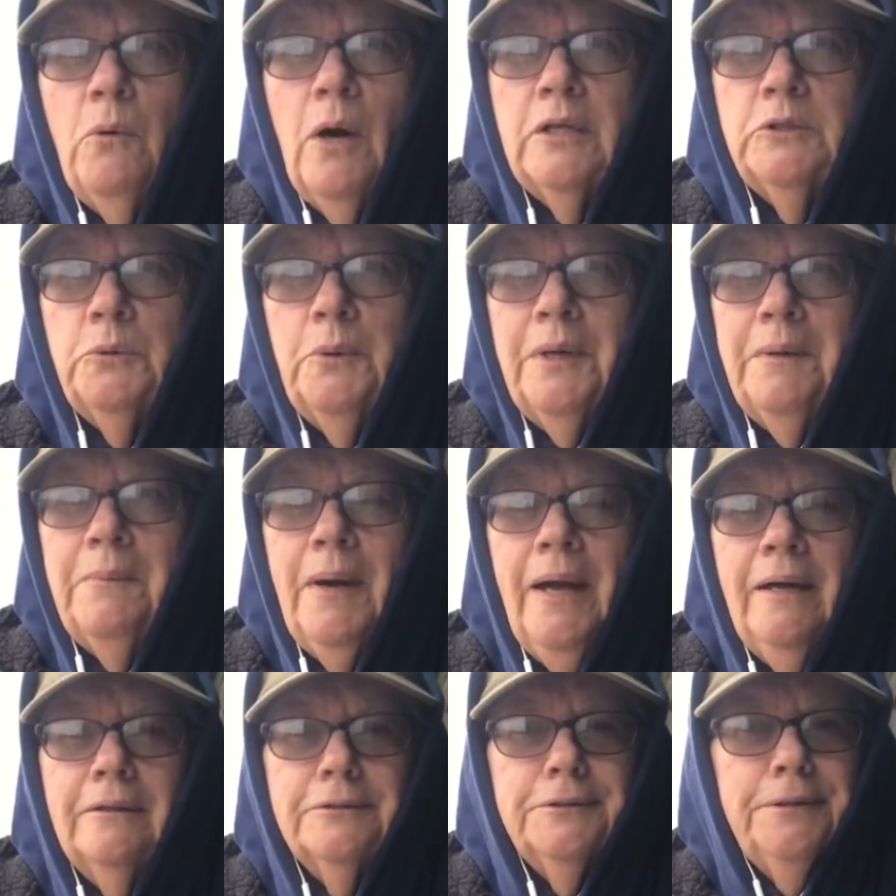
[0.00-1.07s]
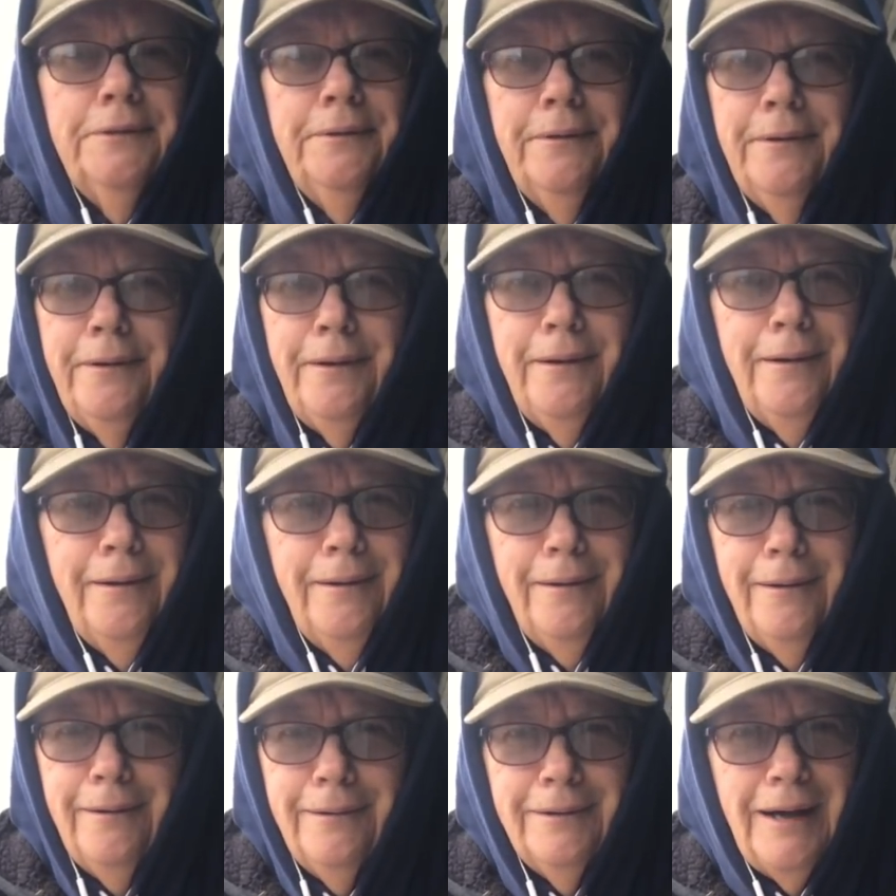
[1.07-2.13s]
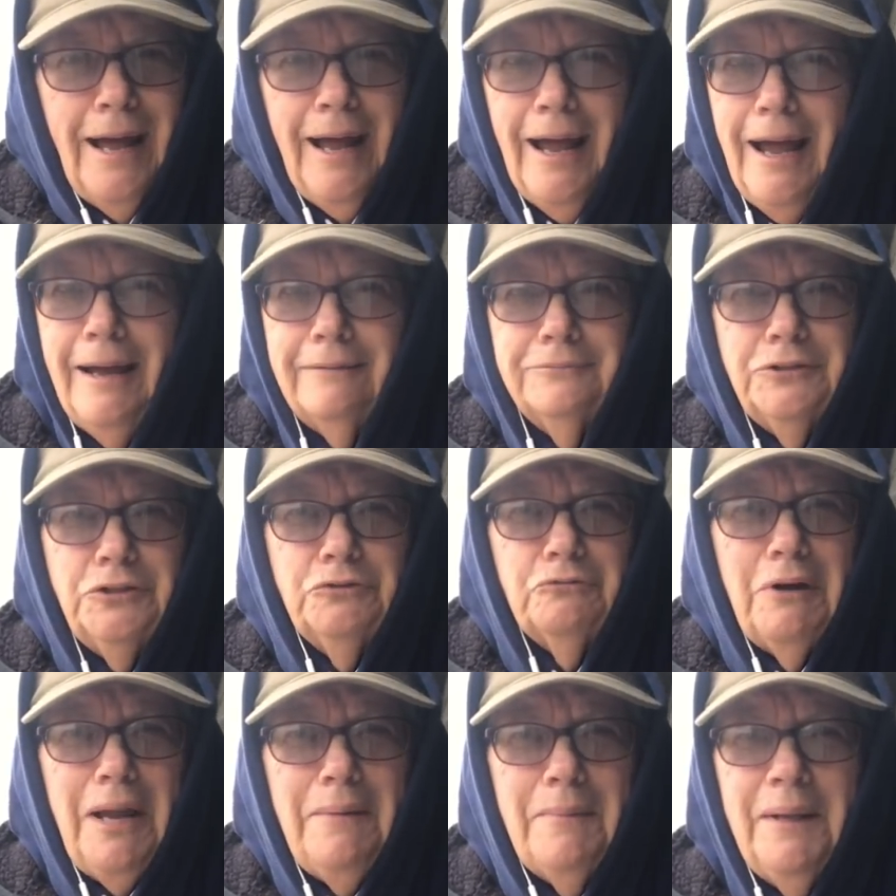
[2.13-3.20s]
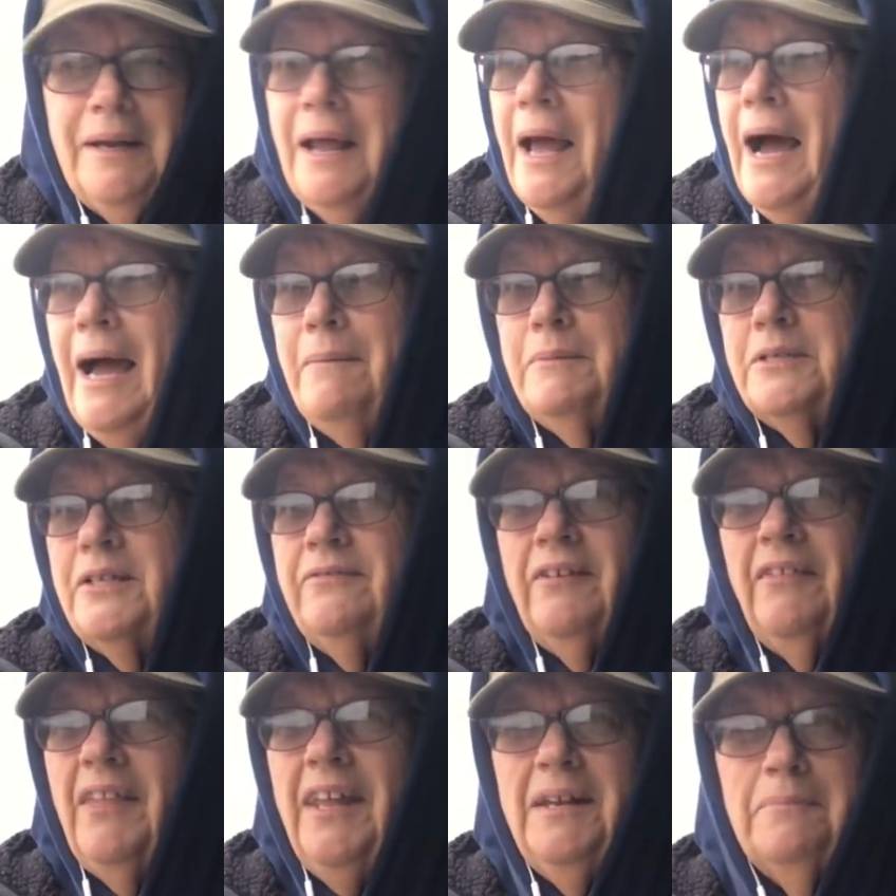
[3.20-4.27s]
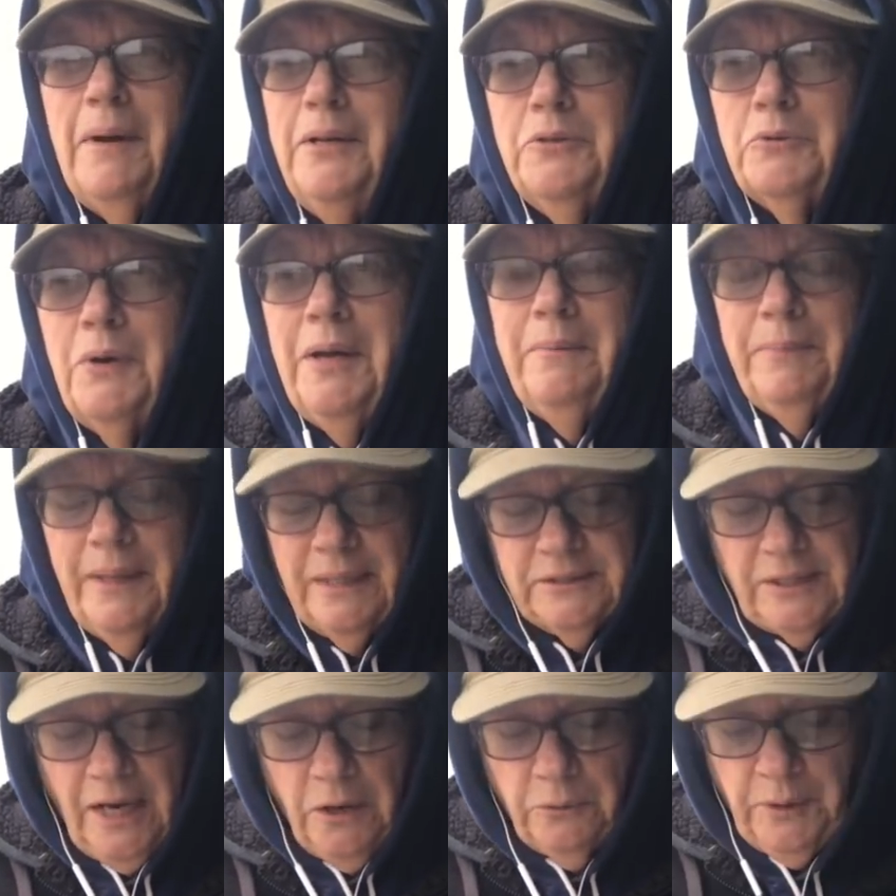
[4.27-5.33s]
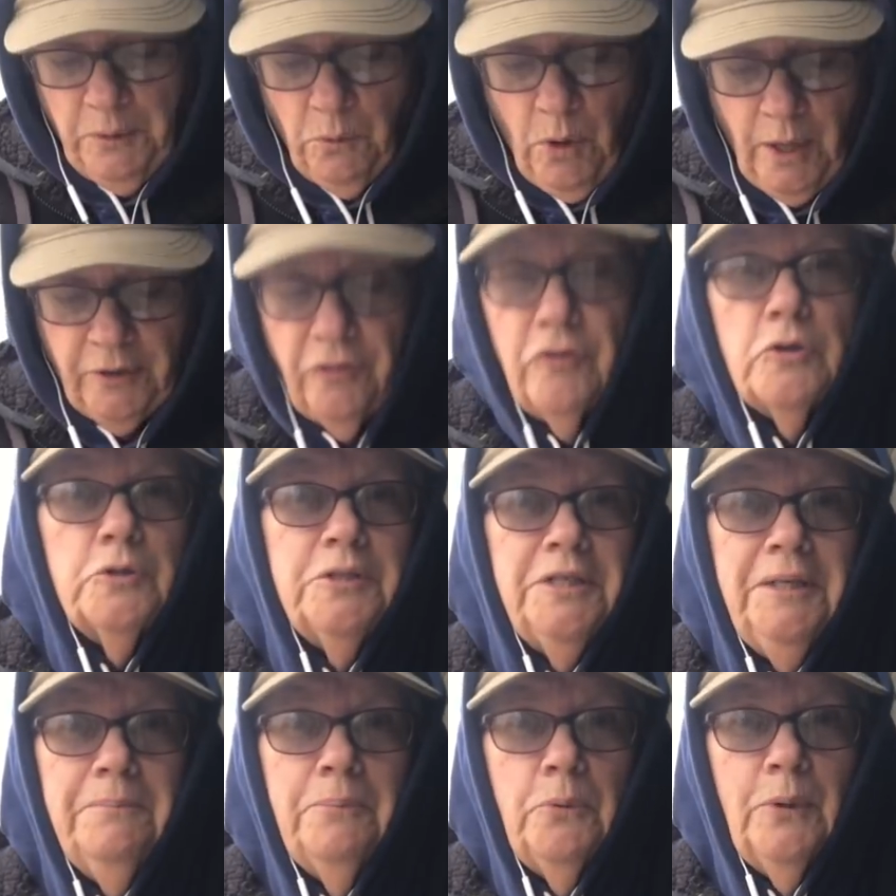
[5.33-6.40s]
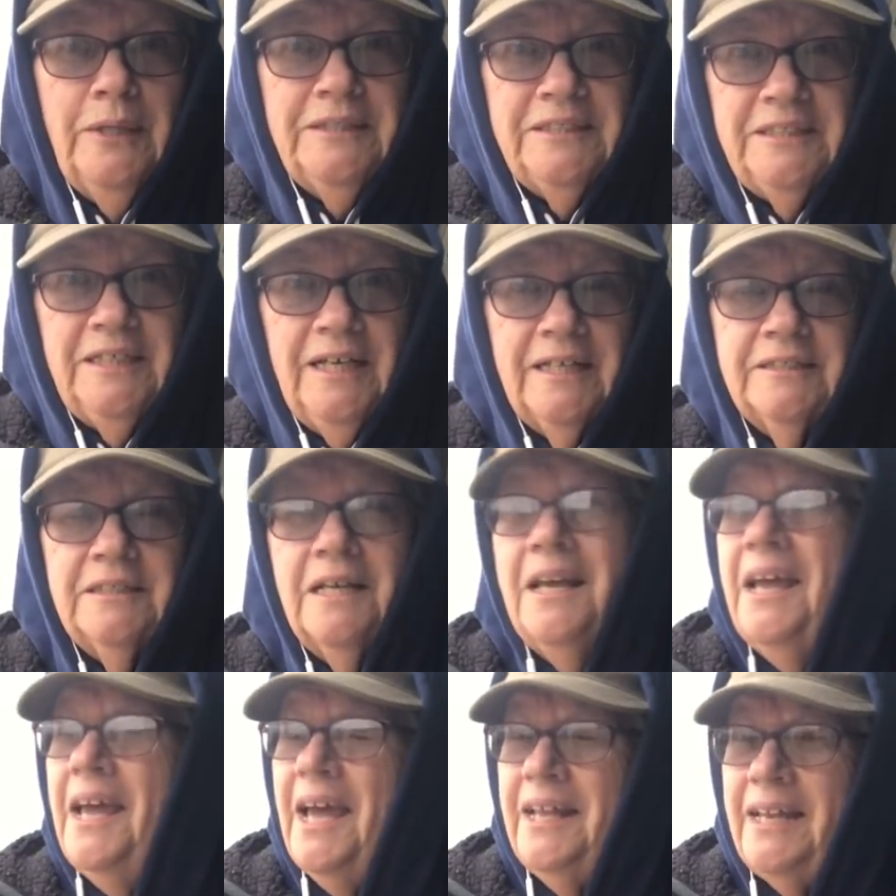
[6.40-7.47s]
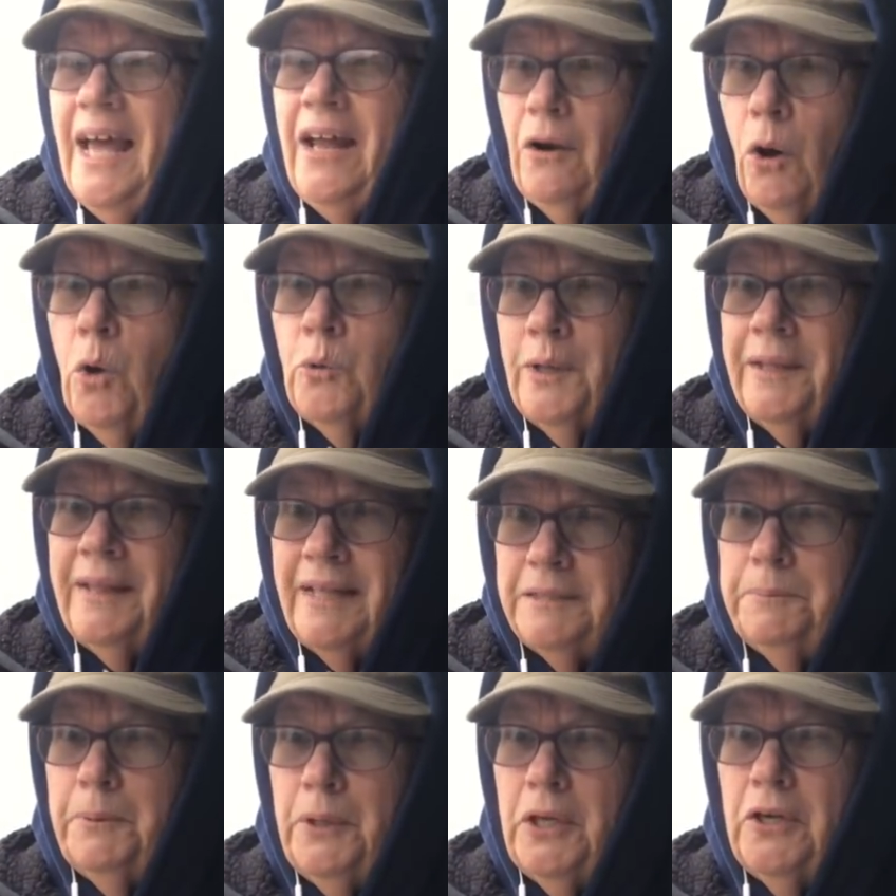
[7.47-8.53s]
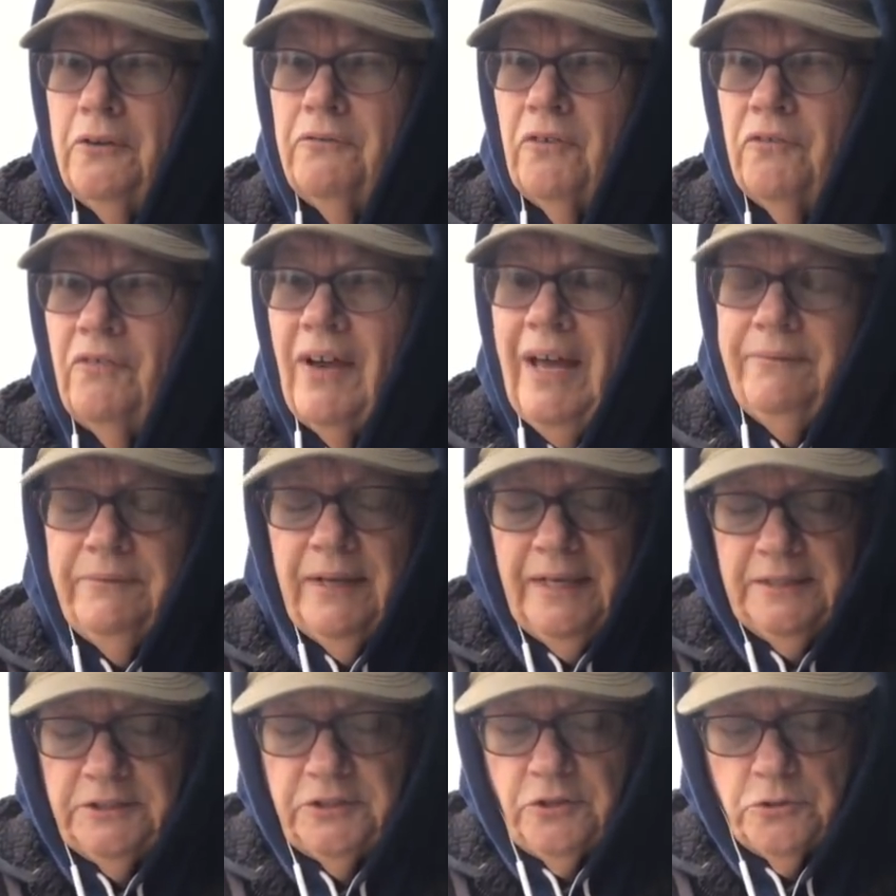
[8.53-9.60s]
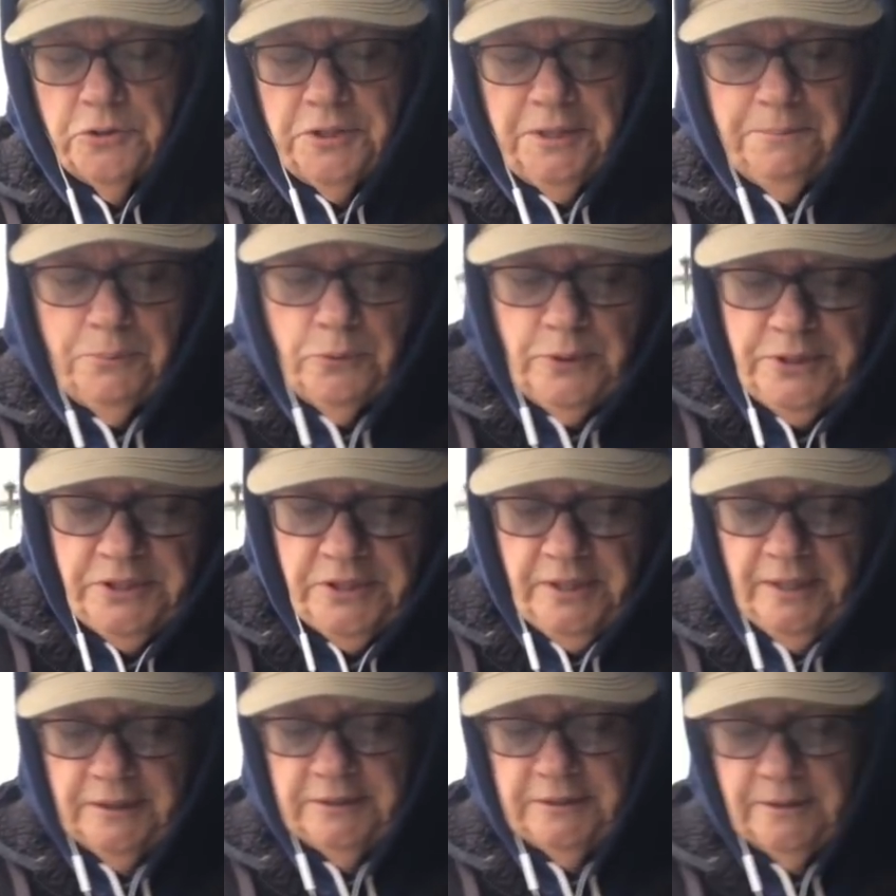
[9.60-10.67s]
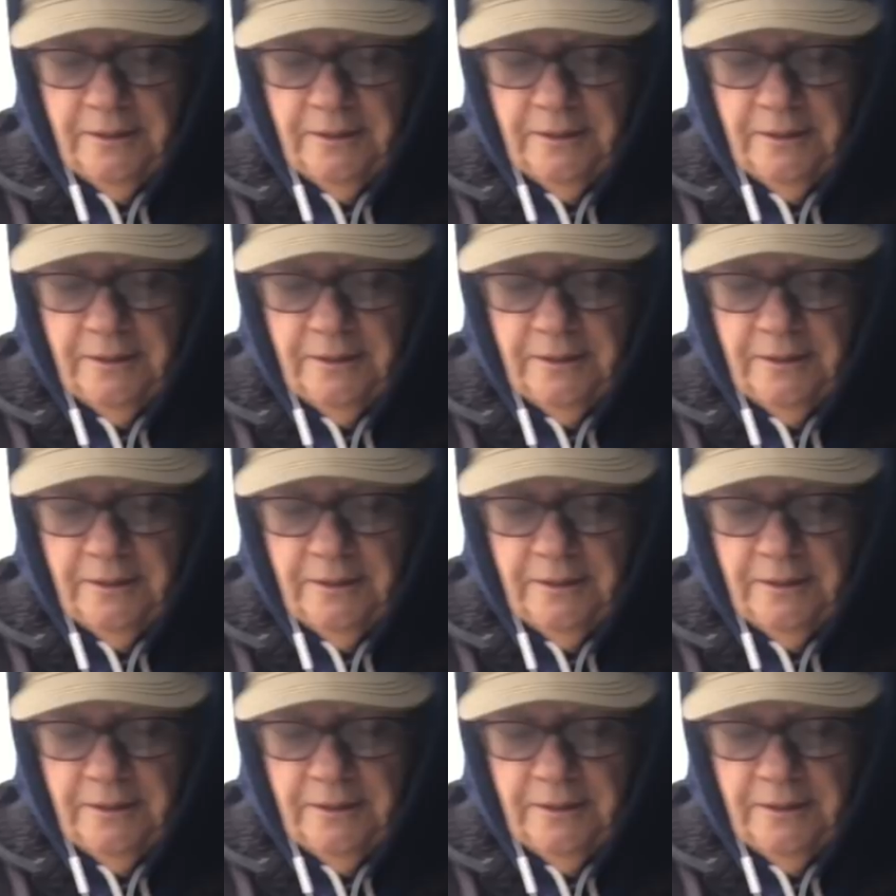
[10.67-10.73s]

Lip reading: walked 20 miles. I was dreaming. I must have done that in my dream because I only walked 13.6. And not only, that's pretty good for 5 days, 13.6.